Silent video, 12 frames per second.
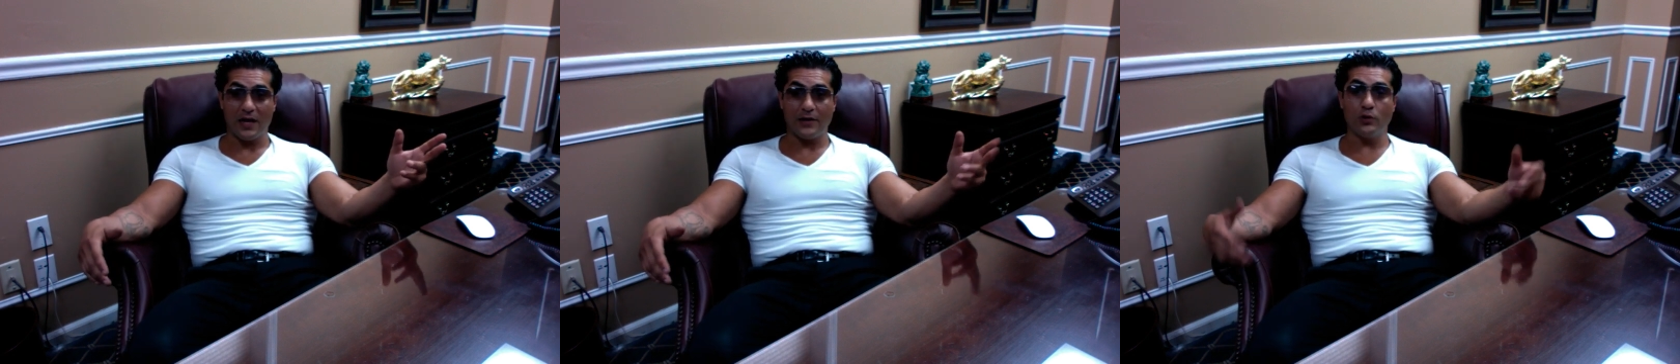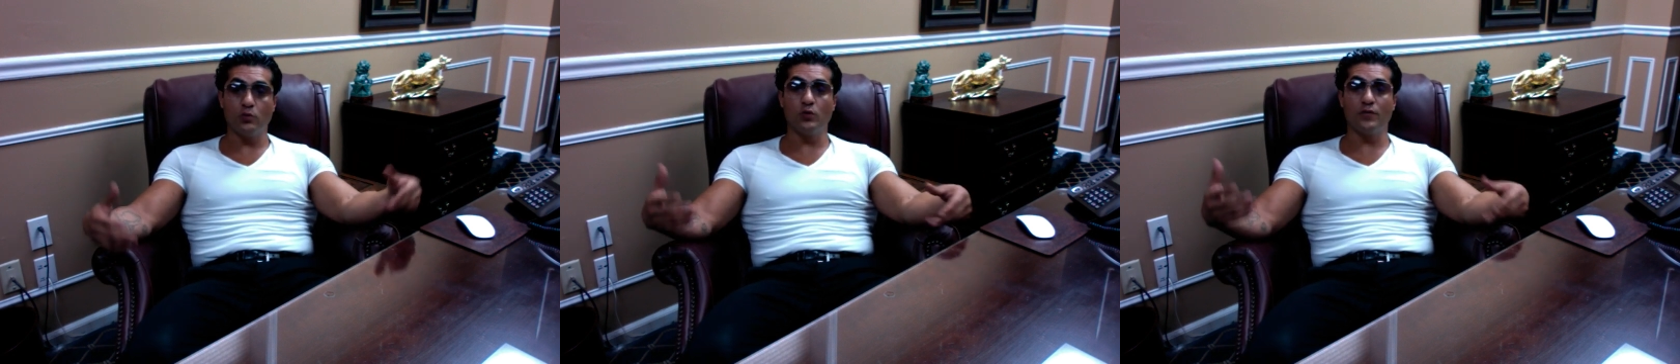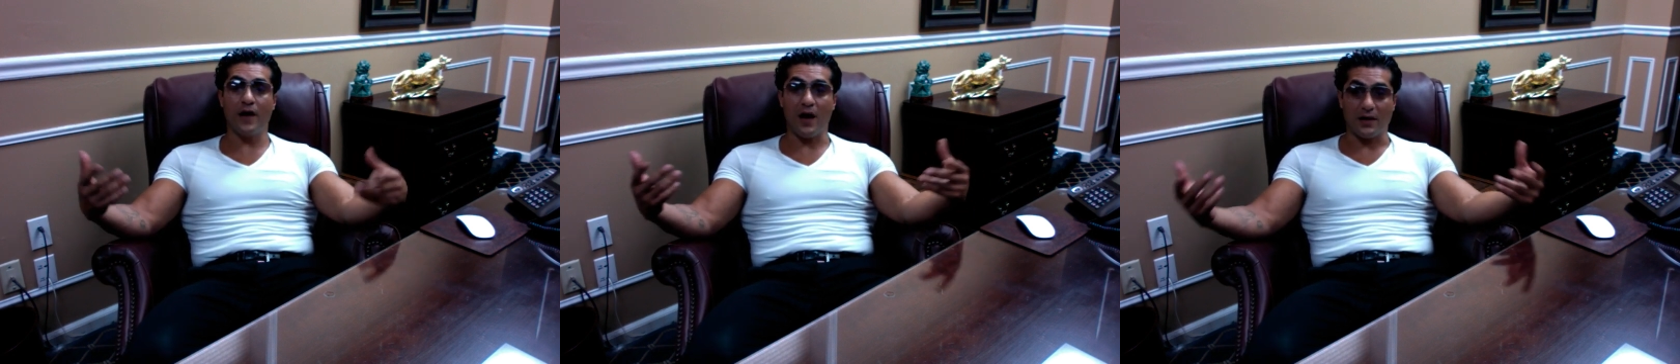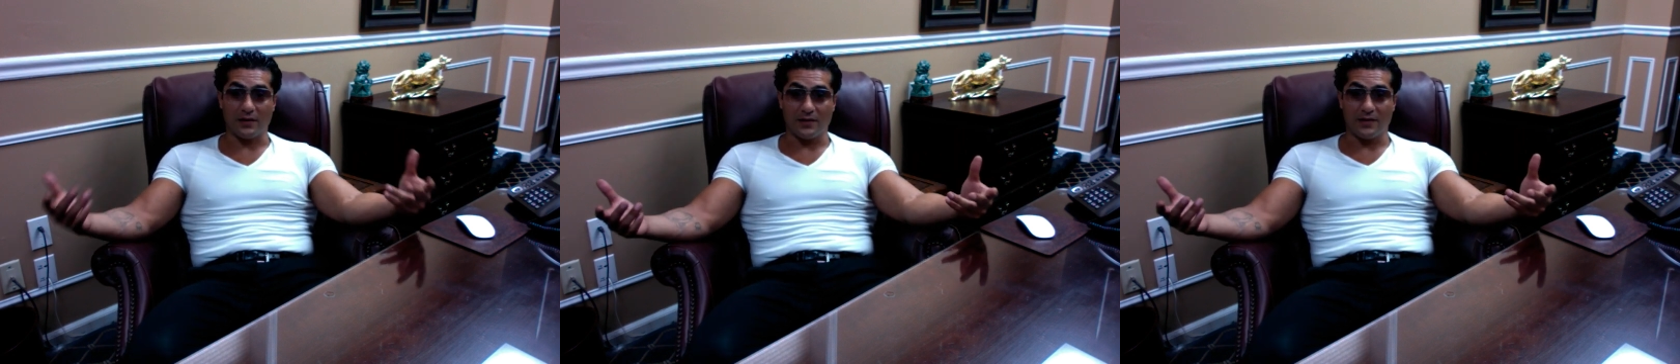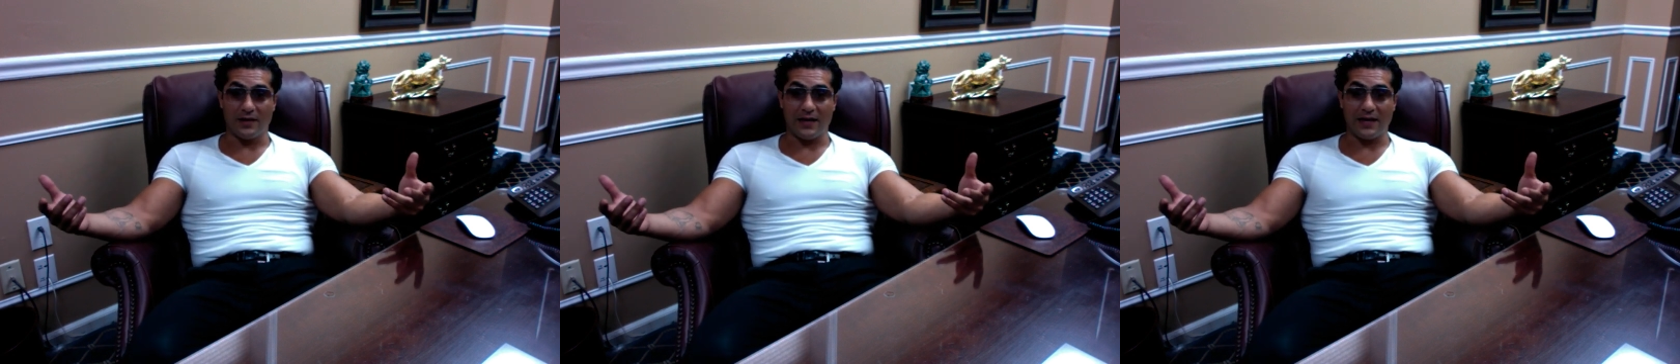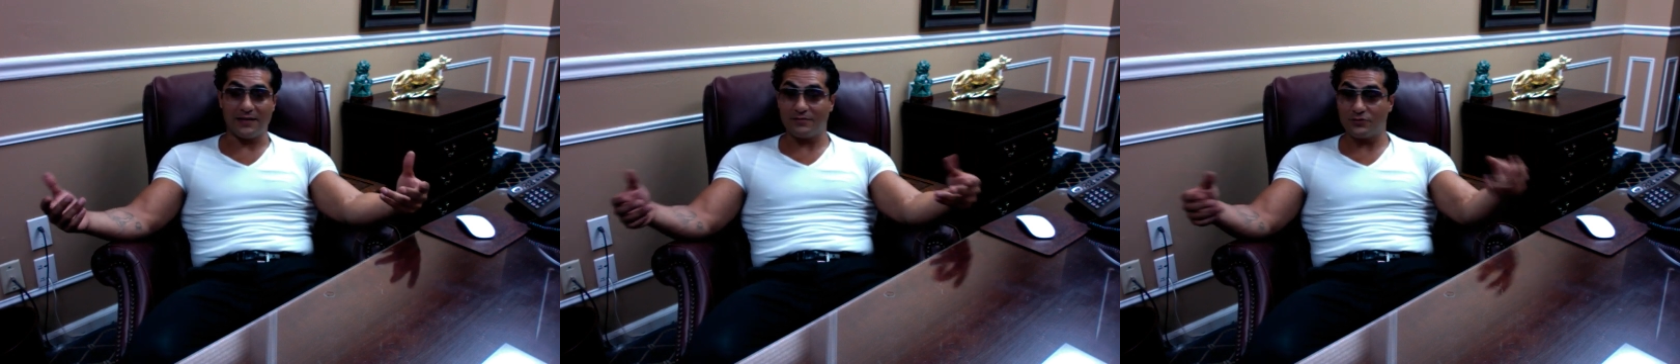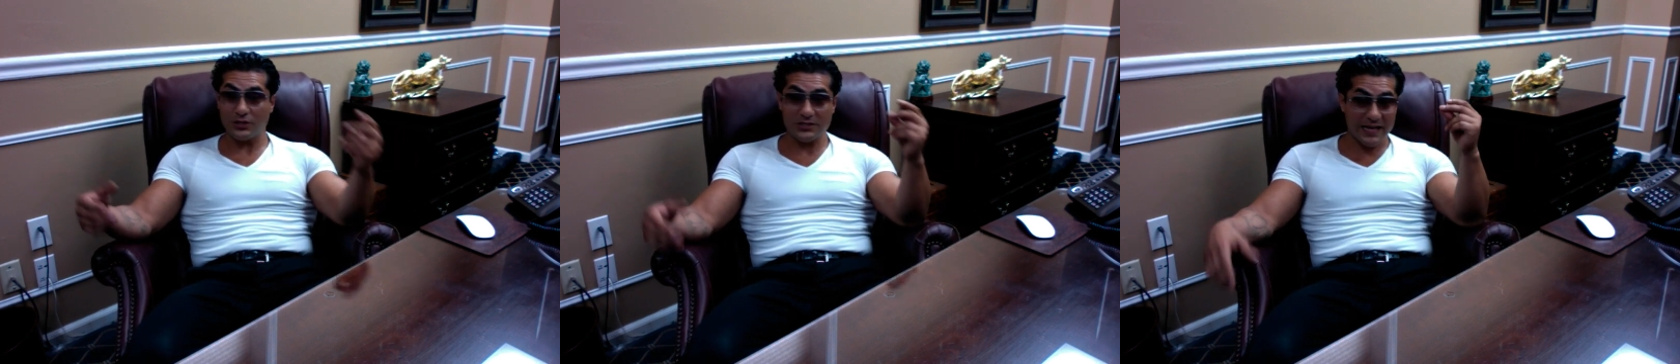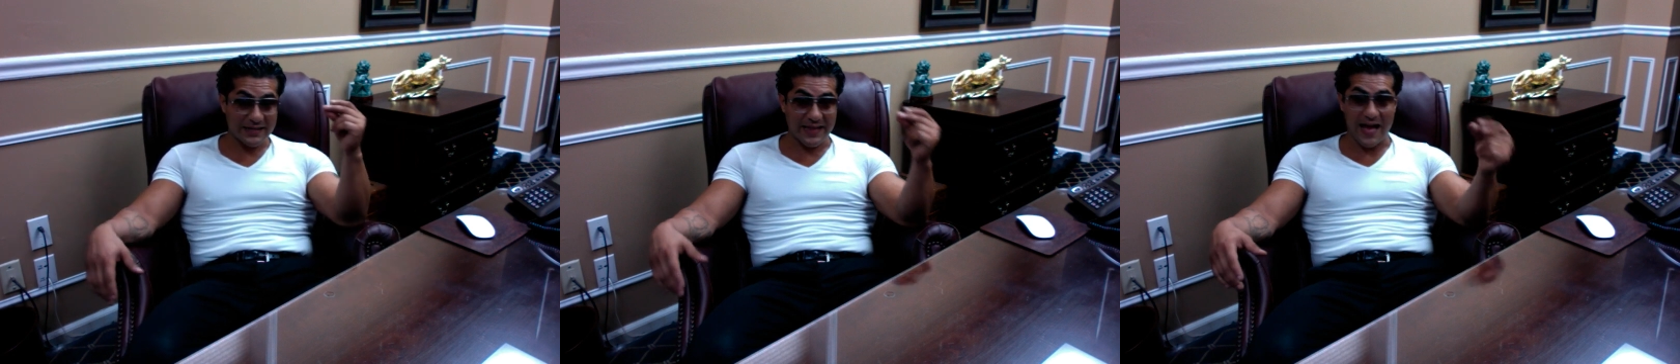And you move on. And just
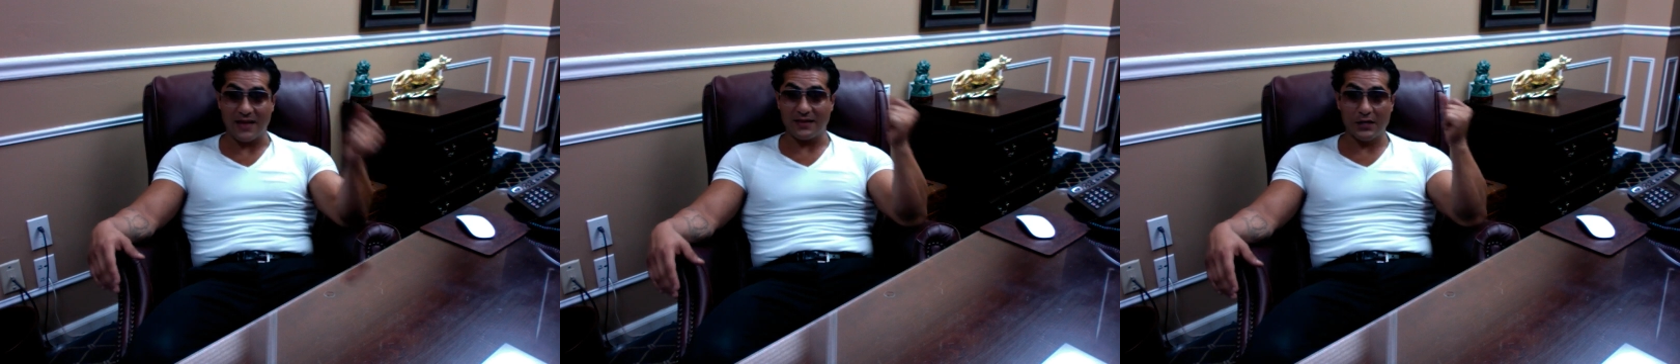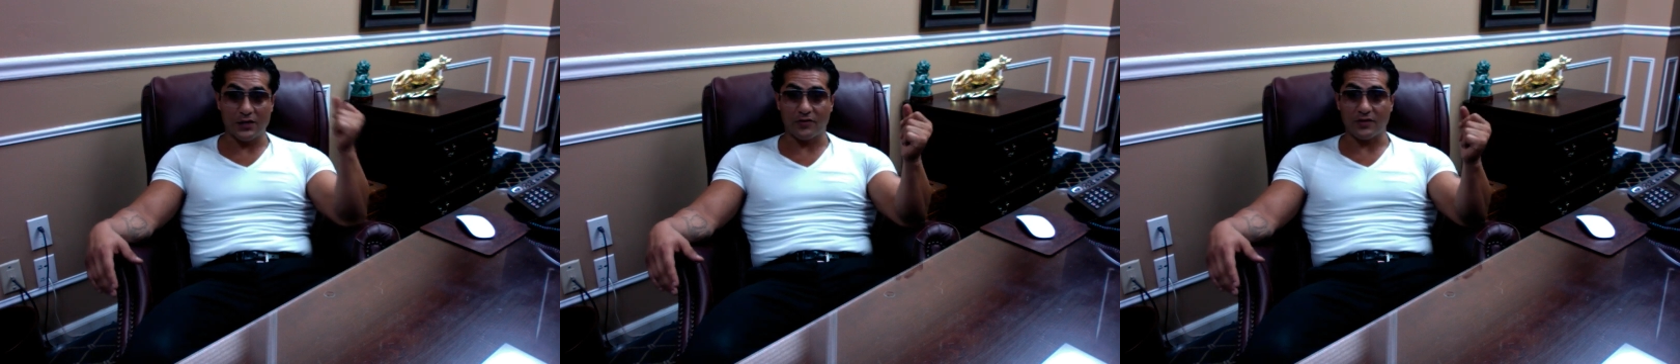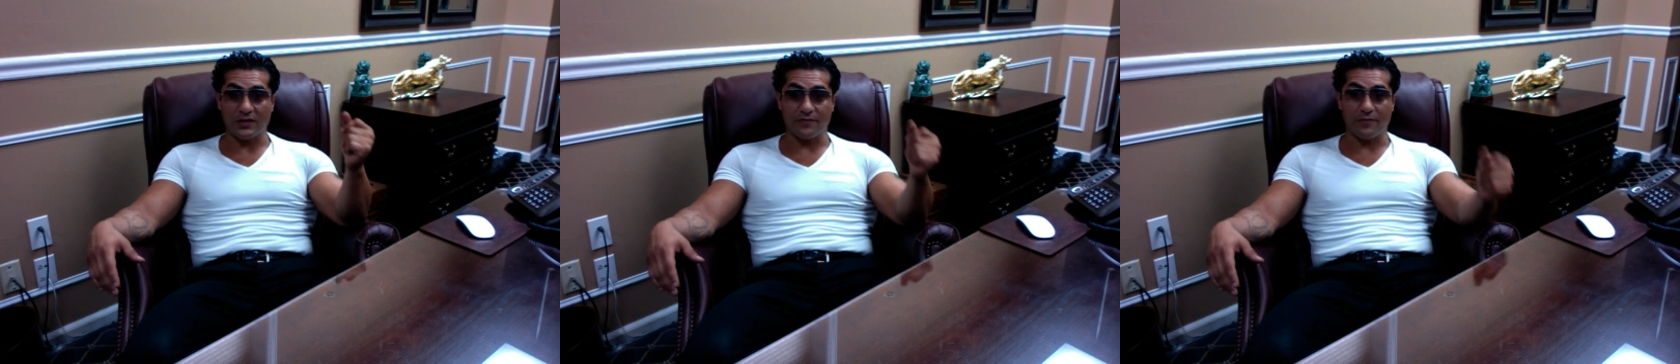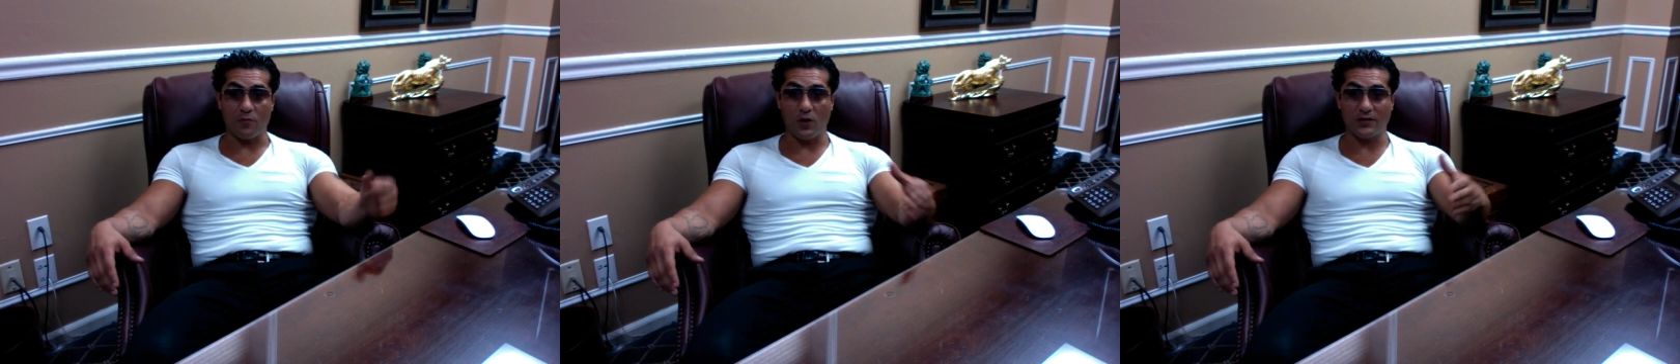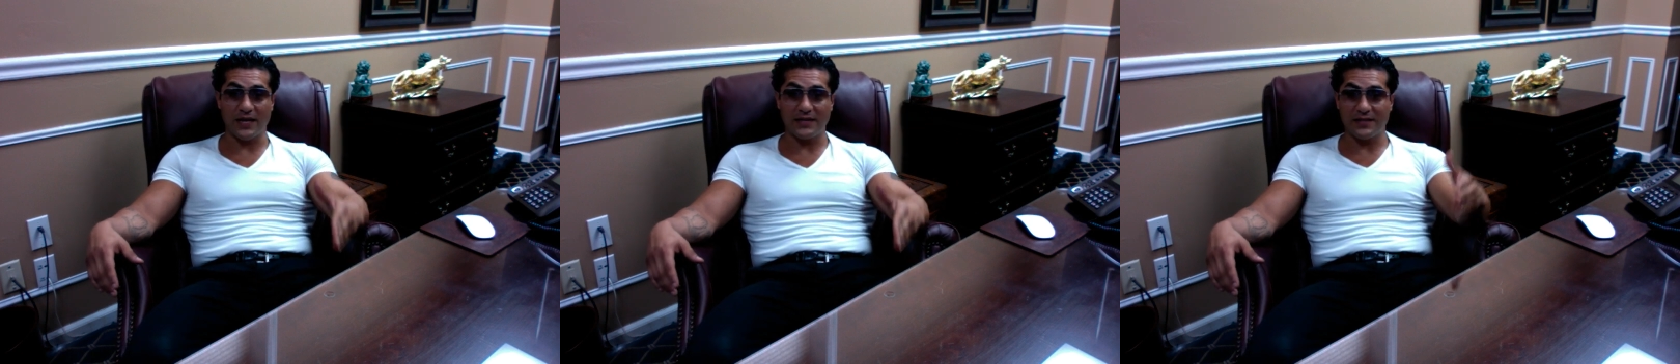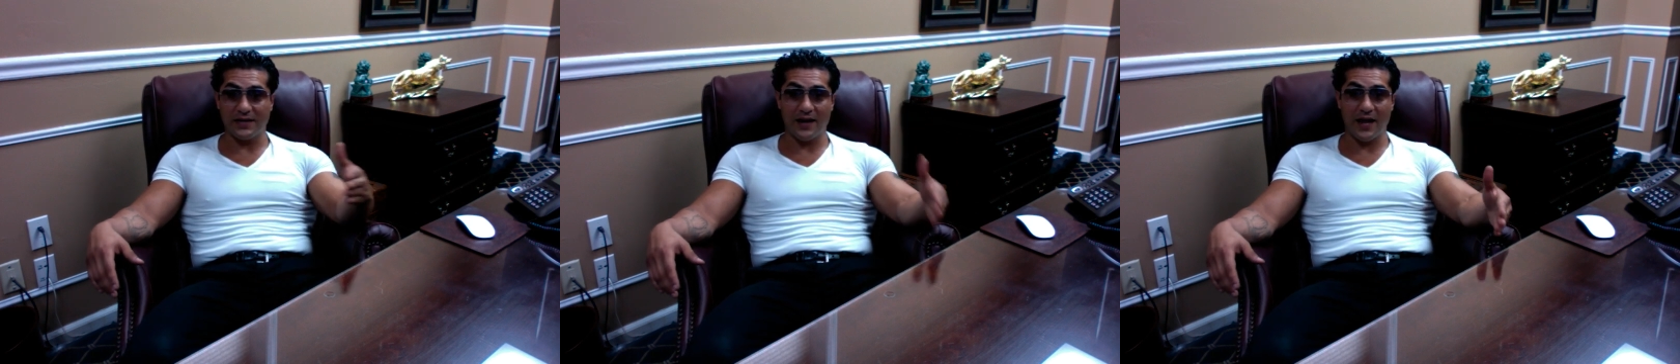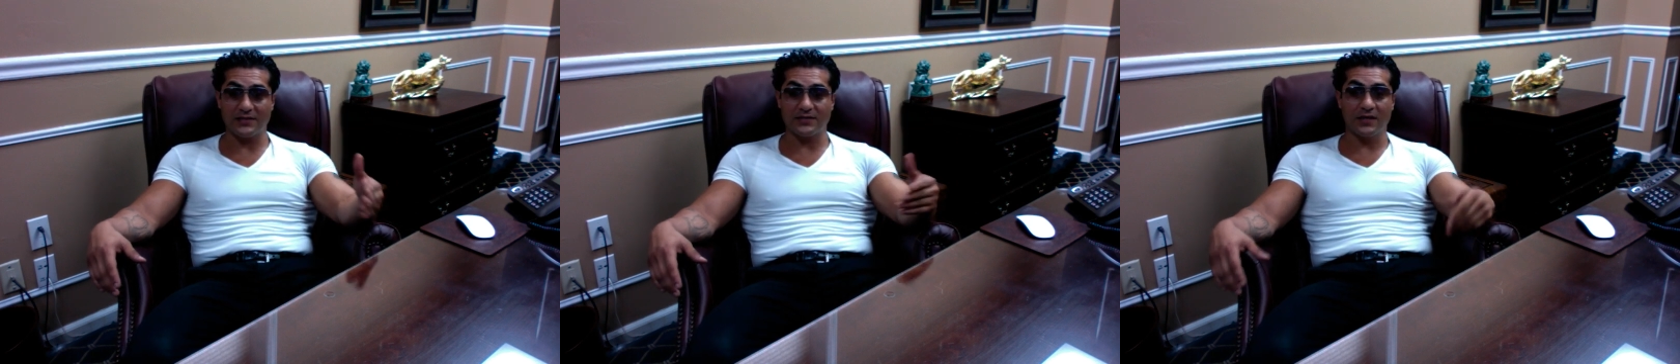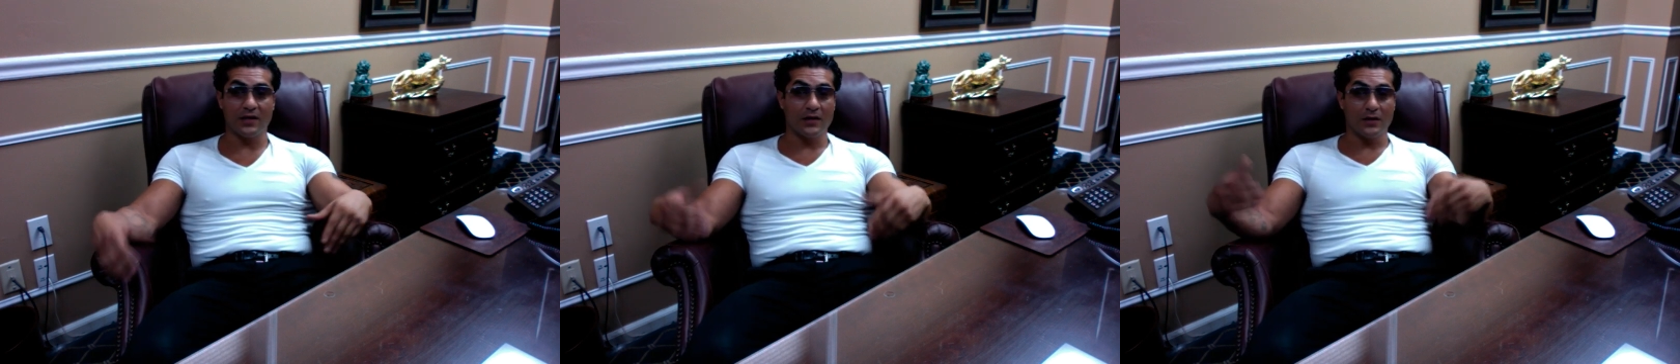like that, literally, from one day to the next,